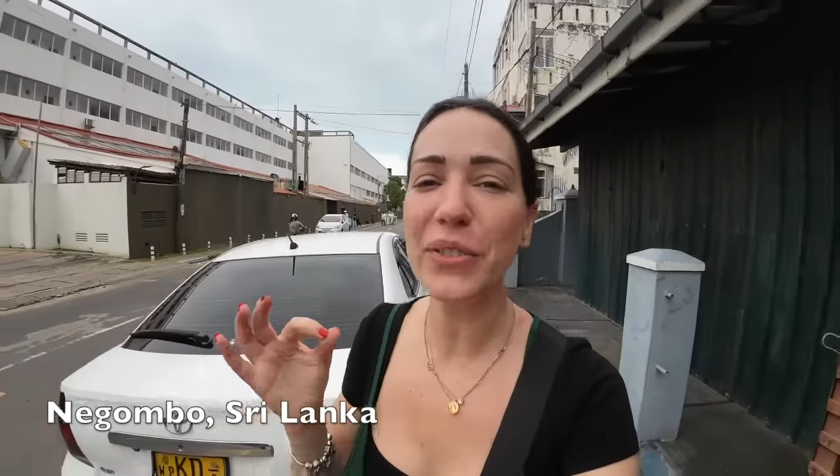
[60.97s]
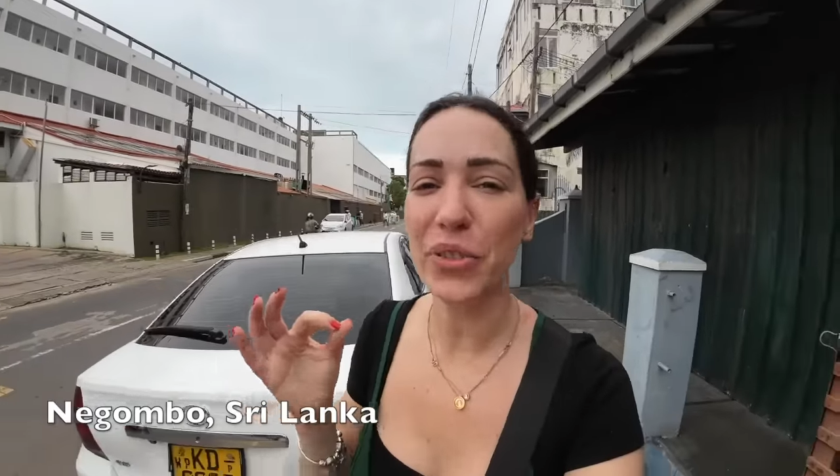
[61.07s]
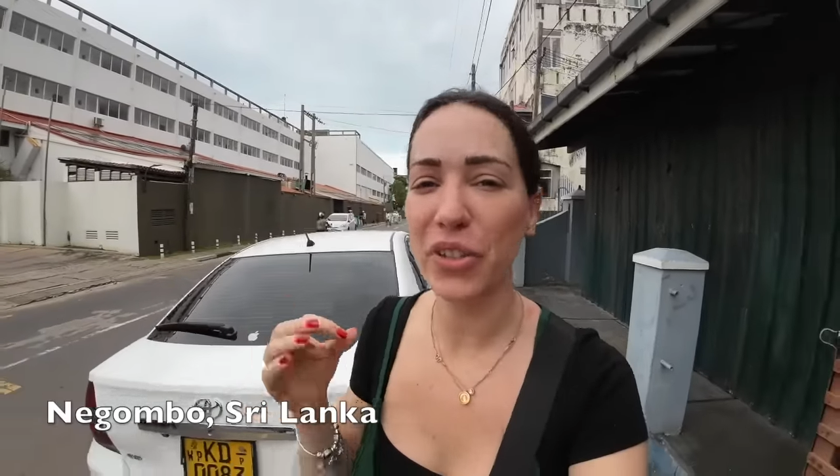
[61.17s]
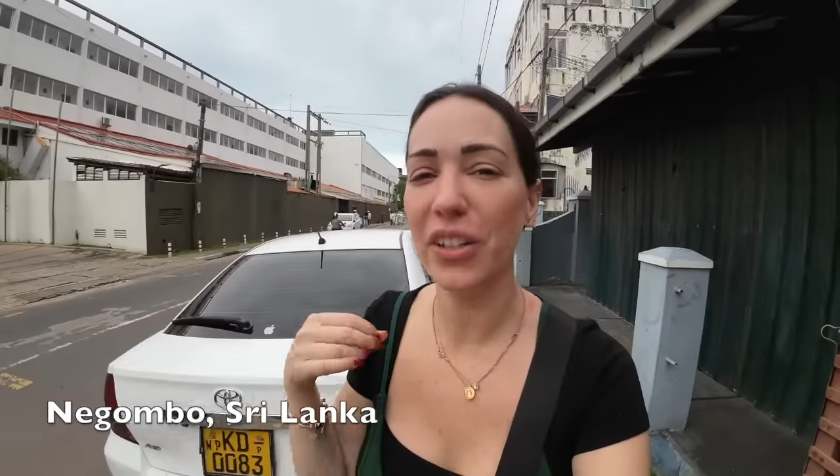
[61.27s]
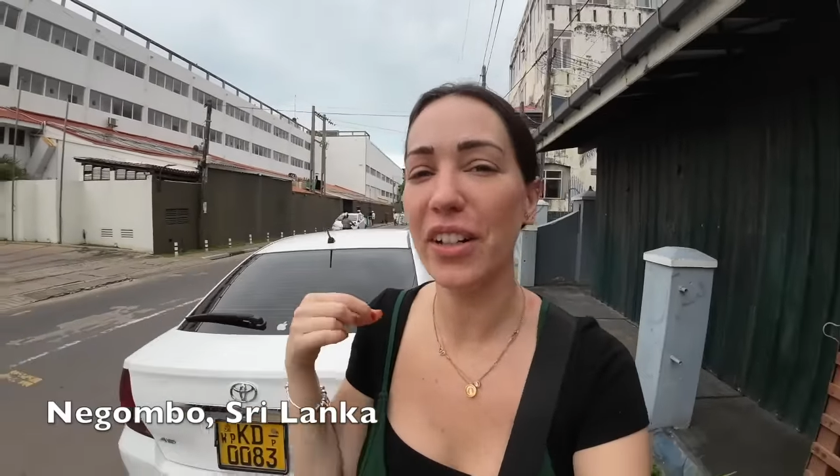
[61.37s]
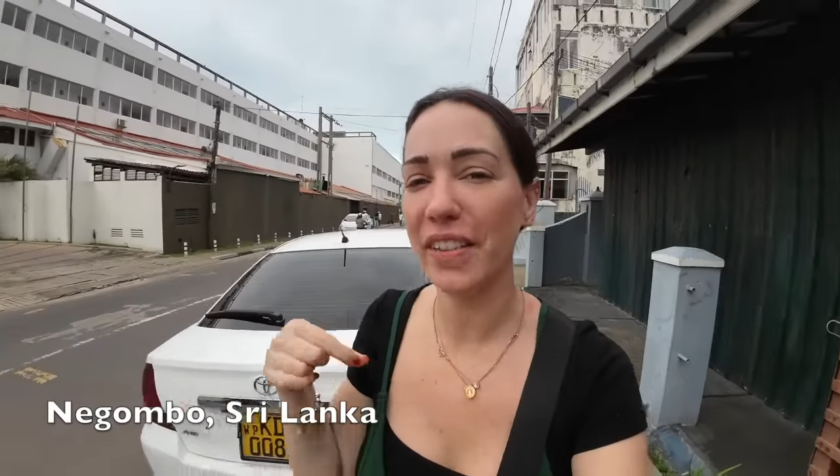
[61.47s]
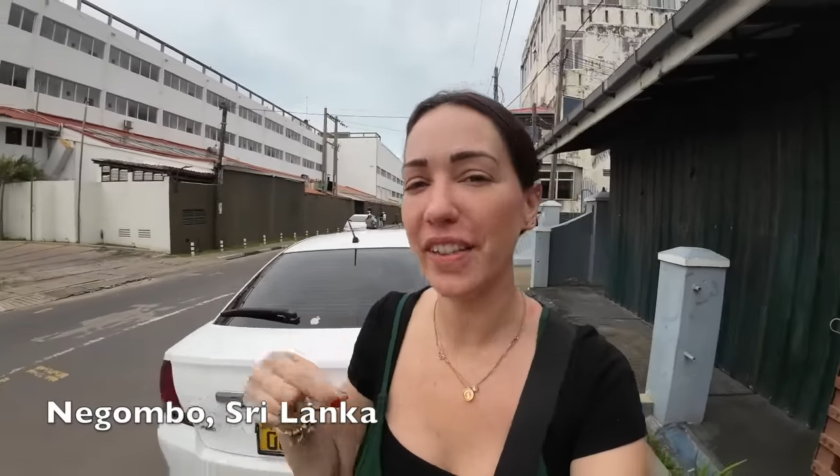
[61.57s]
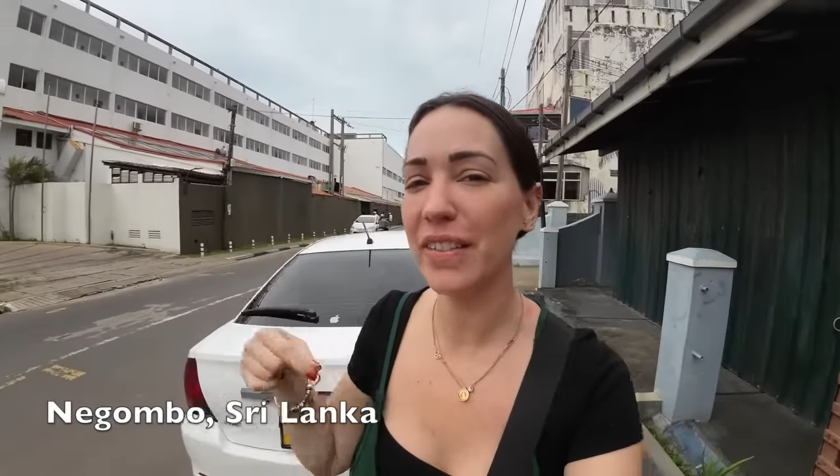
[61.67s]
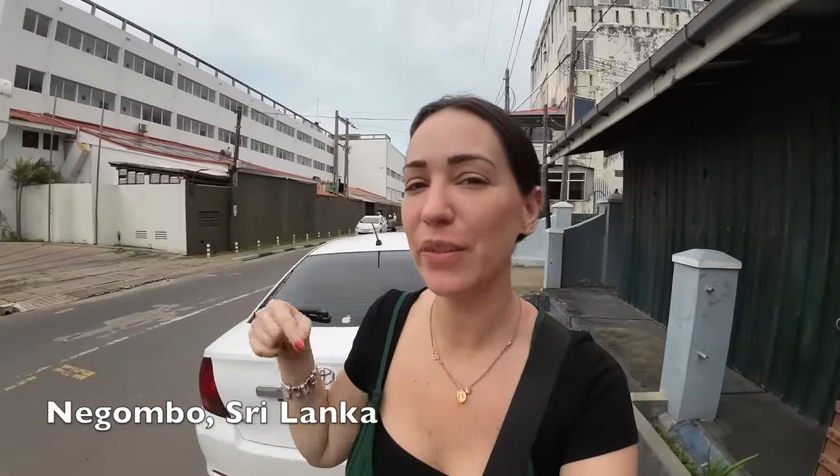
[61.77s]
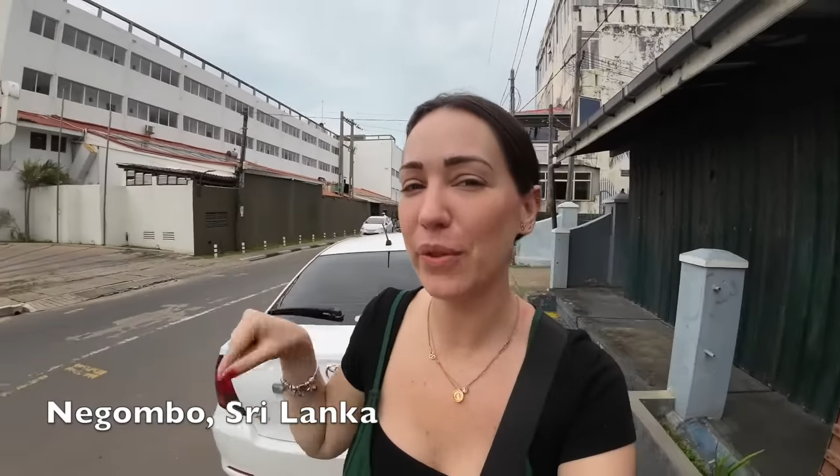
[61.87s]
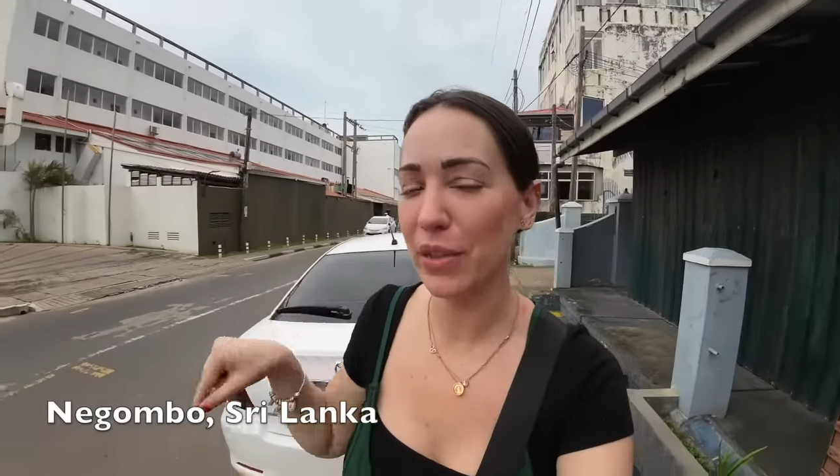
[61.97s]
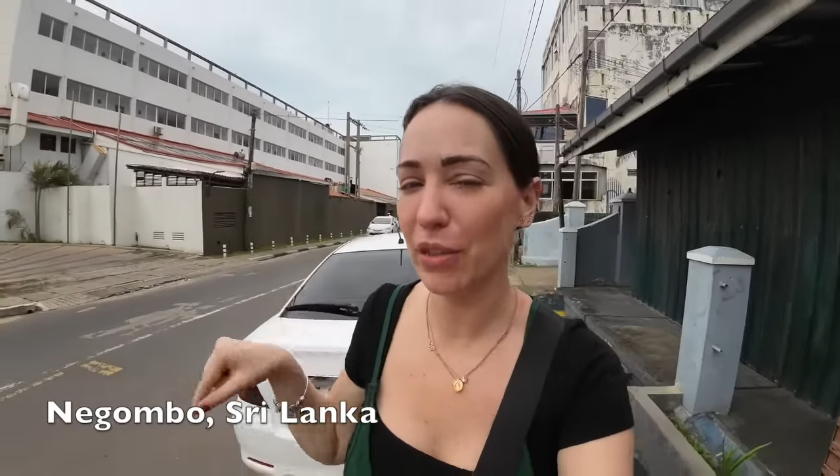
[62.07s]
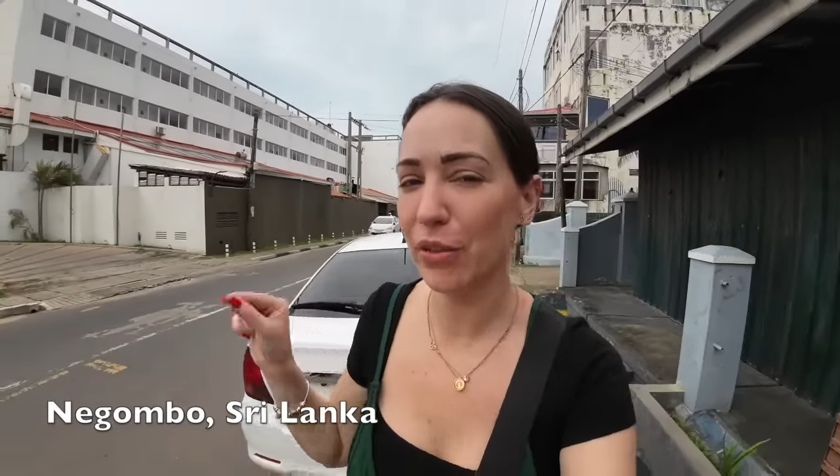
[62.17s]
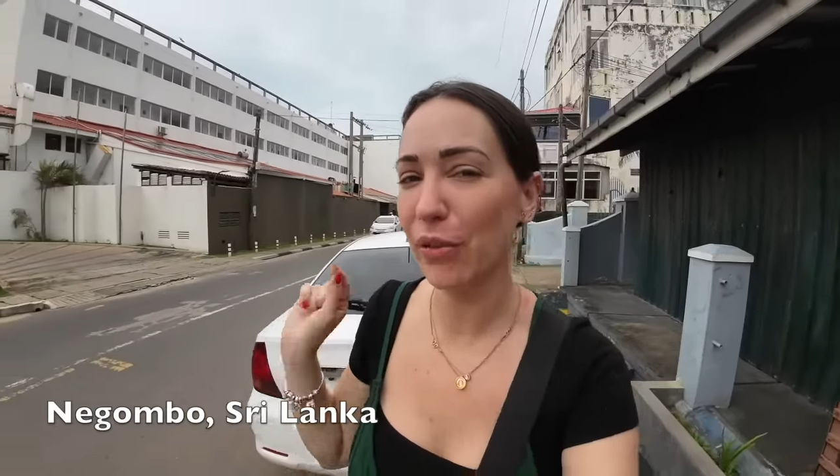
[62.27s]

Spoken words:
to share this with you.